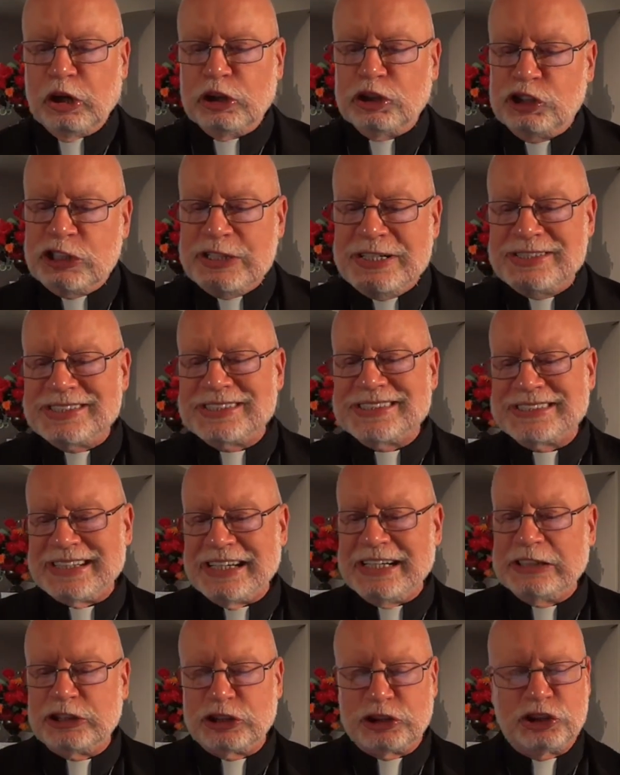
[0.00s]
Jesus
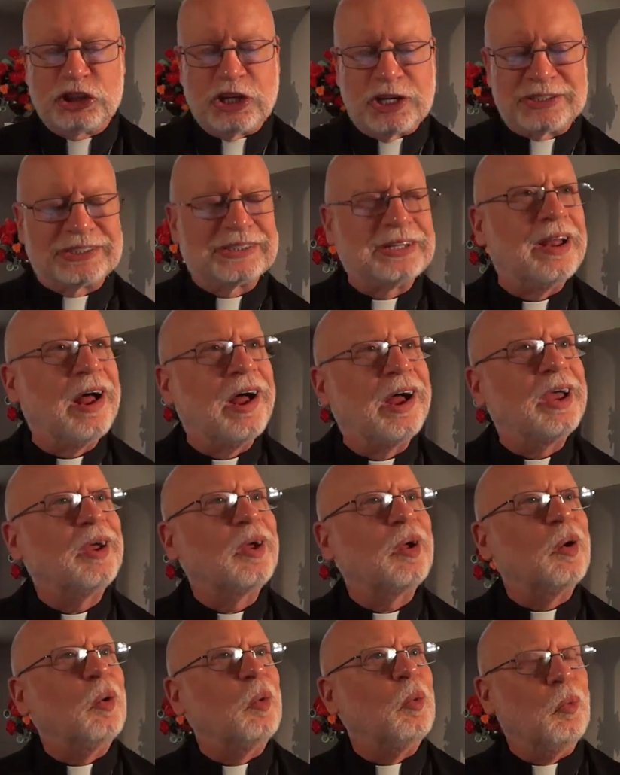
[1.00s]
is just like
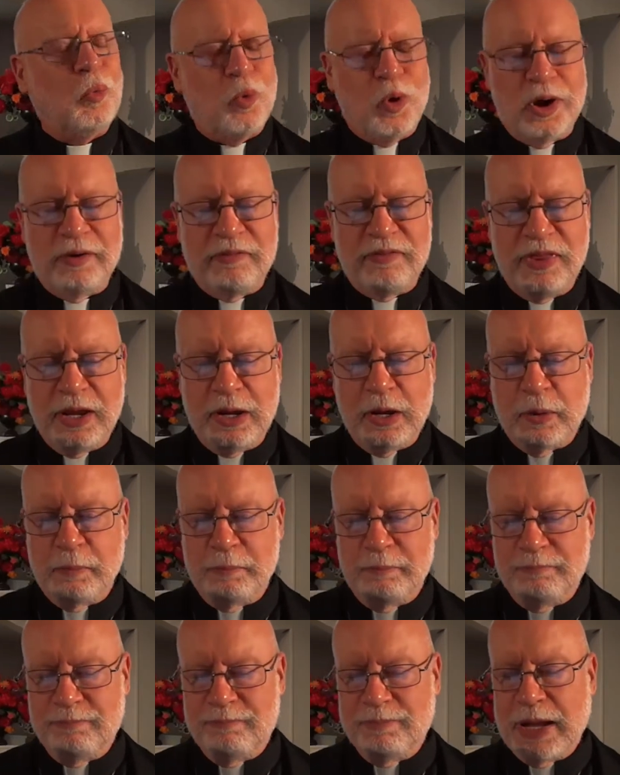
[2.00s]
one of
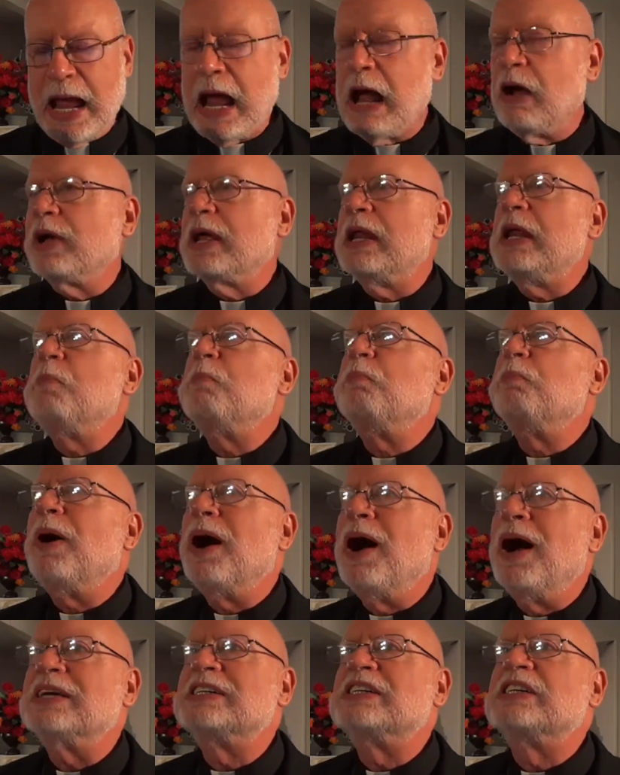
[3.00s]
them. How can he
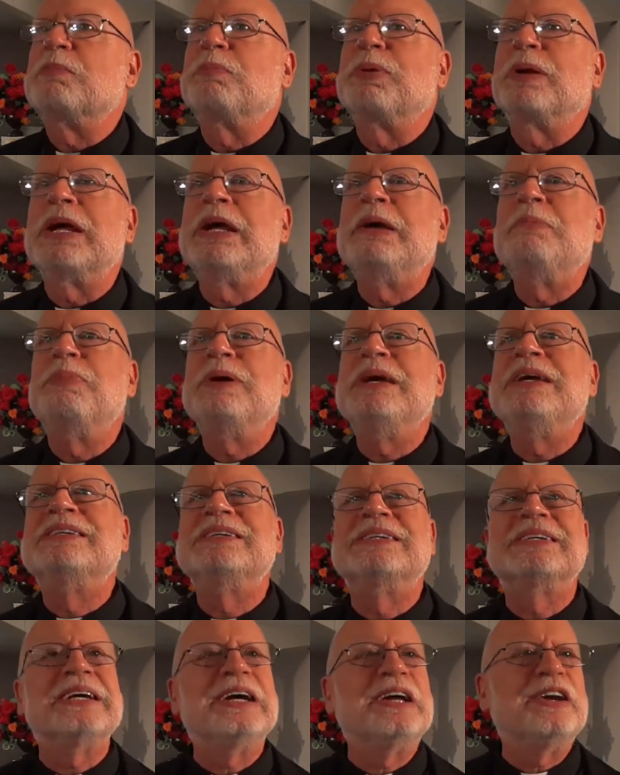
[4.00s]
possibly be
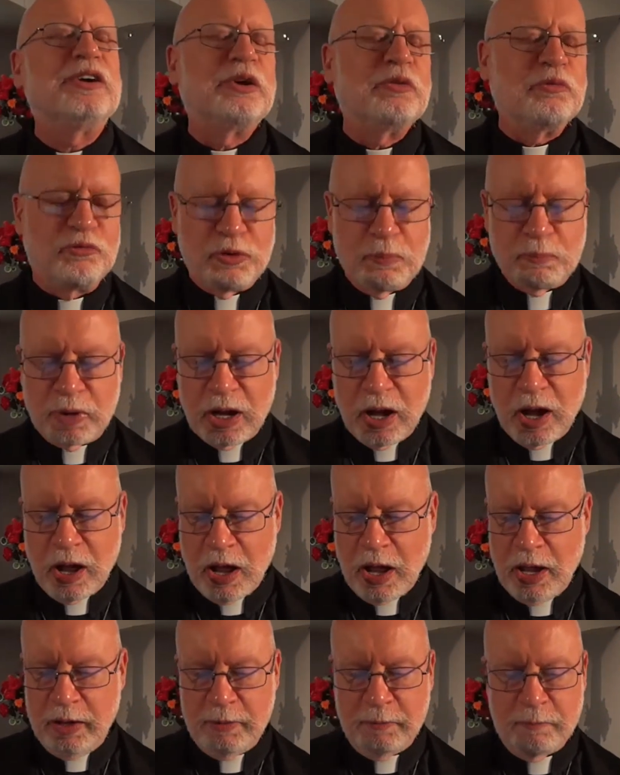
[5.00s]
sent from
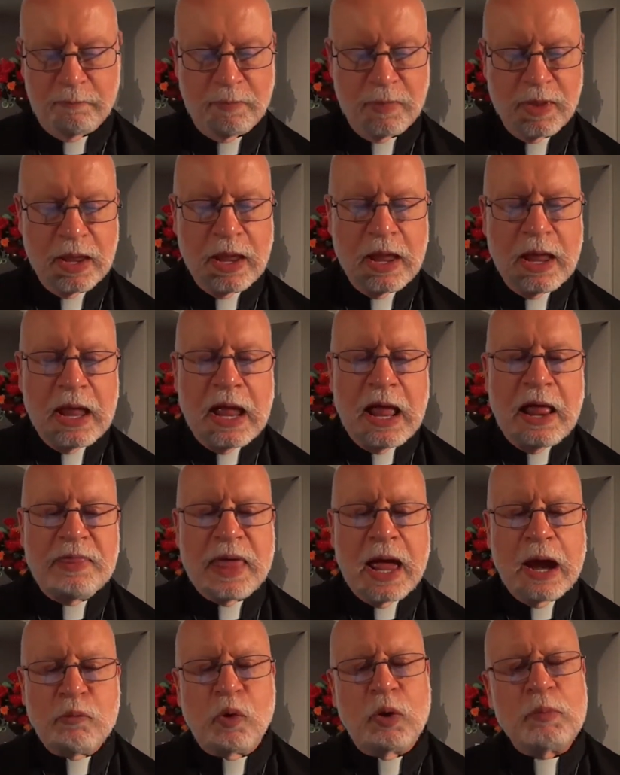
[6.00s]
God?
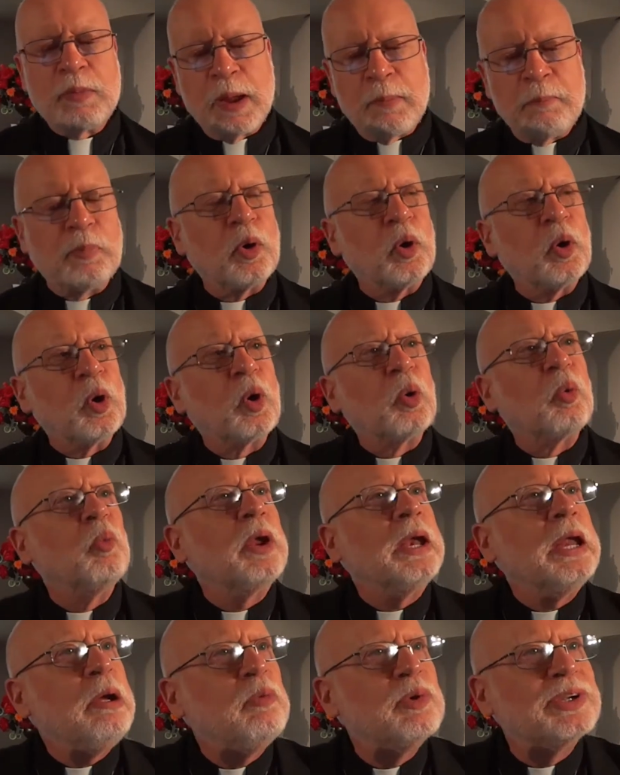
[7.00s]
They remember
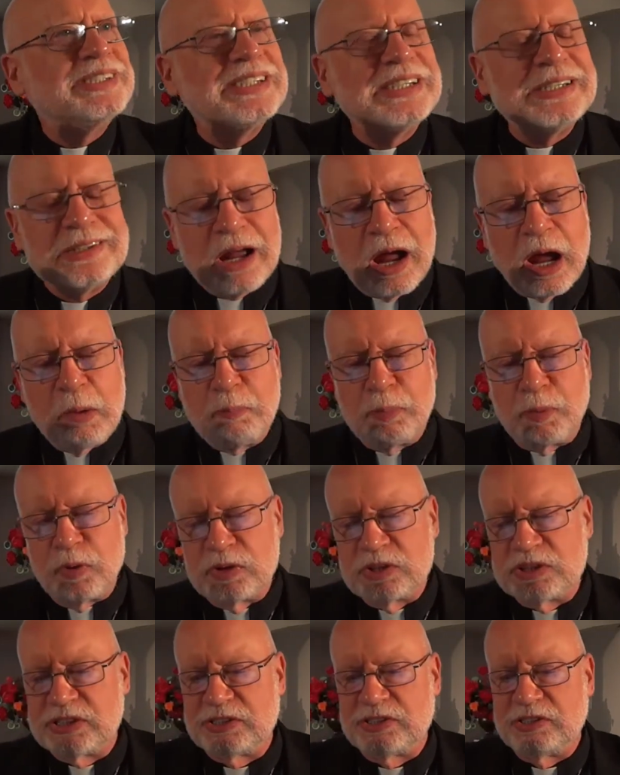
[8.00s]
when he was in
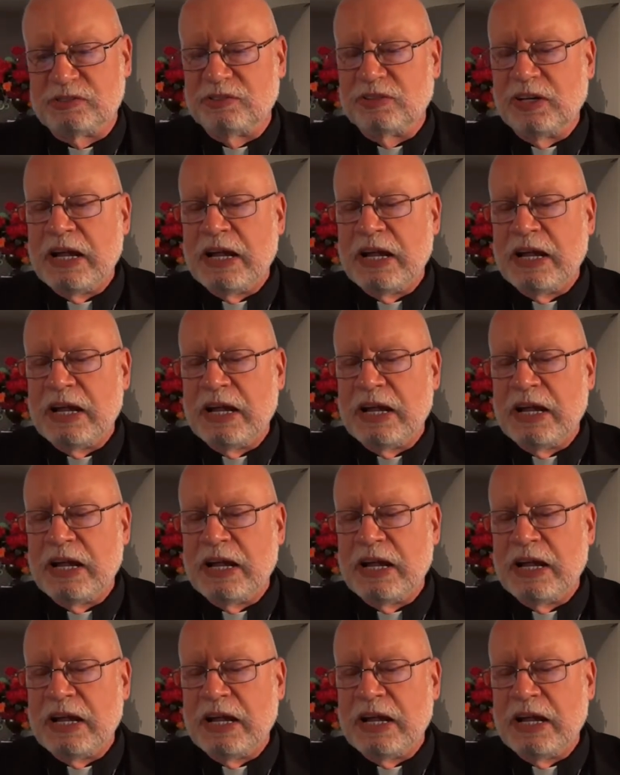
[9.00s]
diapers.